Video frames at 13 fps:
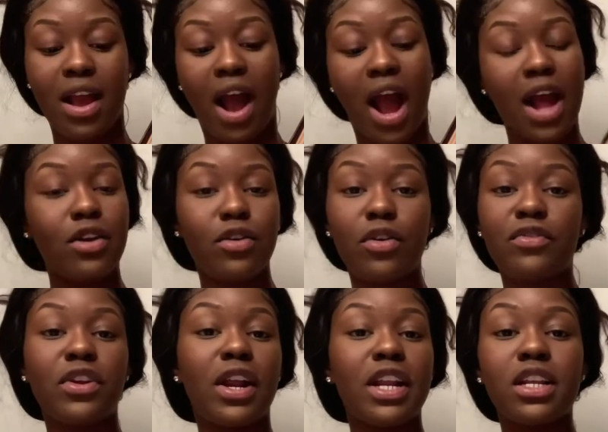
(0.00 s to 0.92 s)
I don't know if
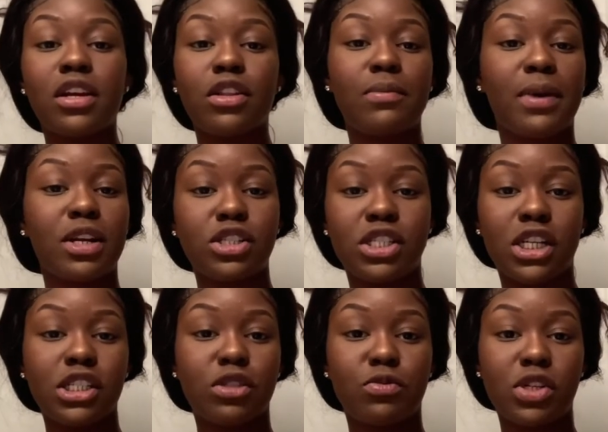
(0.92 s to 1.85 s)
there are any other better
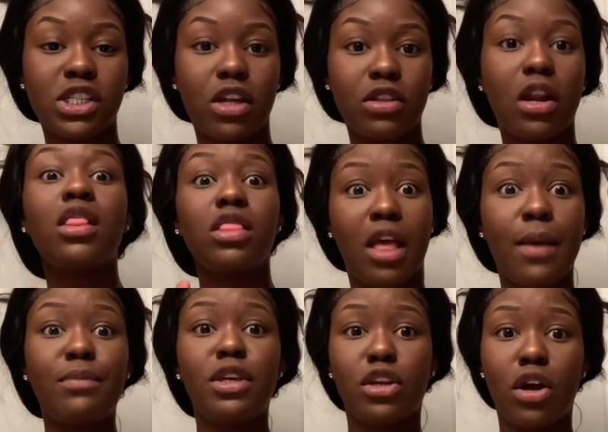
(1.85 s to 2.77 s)
setting sprays out there. Let
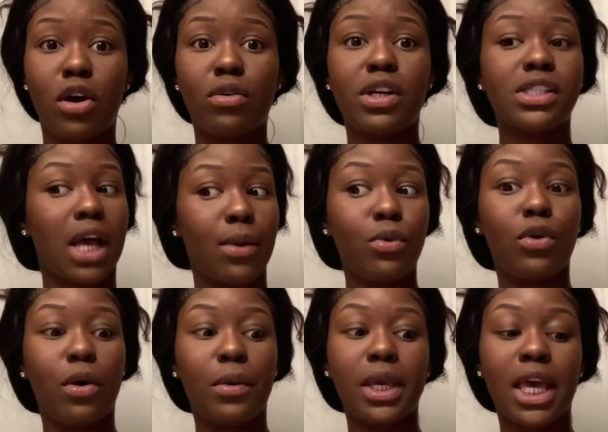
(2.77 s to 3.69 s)
me know, because I will
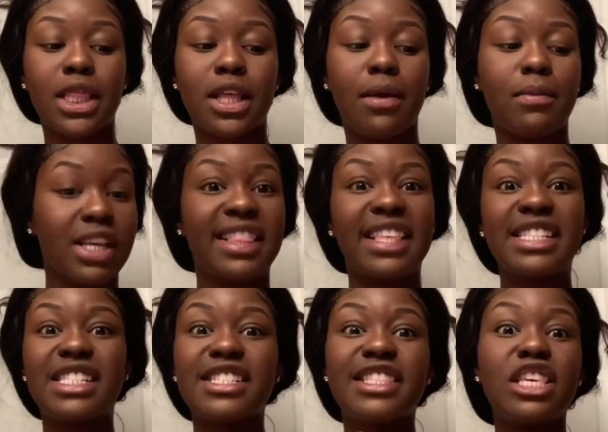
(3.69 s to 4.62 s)
go and get them.
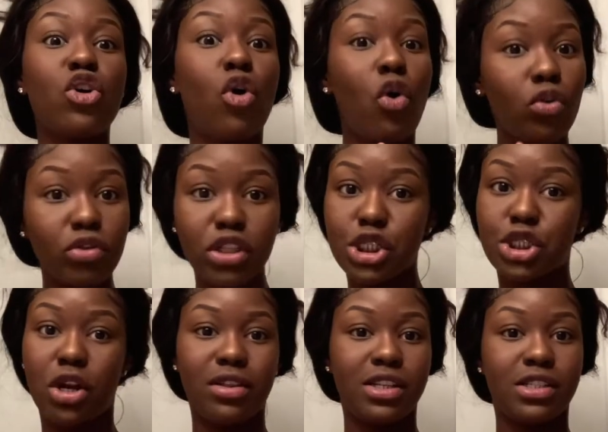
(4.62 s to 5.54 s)
This is the only
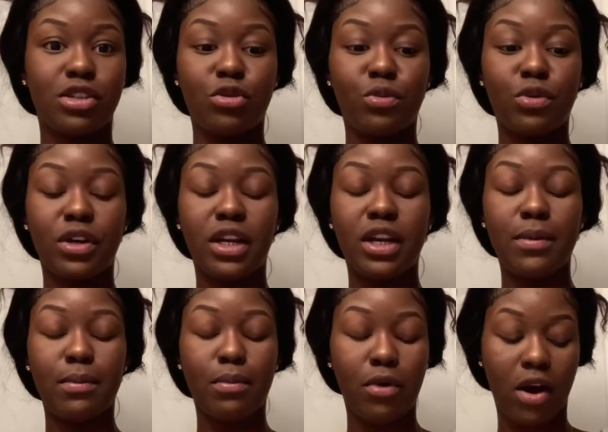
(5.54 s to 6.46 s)
Charlotte Tilbury
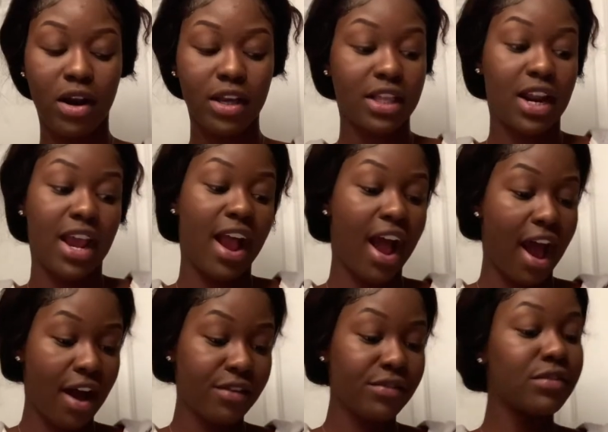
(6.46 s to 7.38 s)
product that I
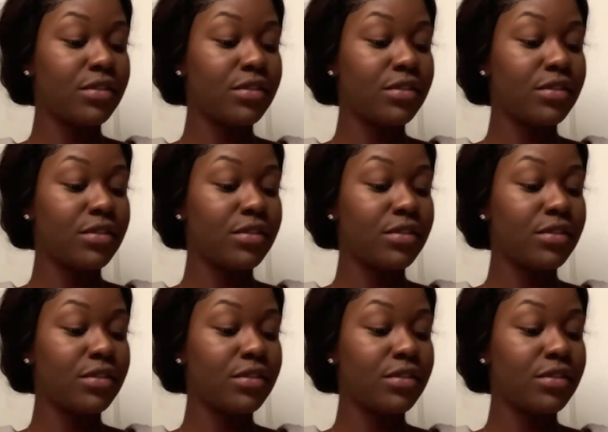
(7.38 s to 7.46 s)
have.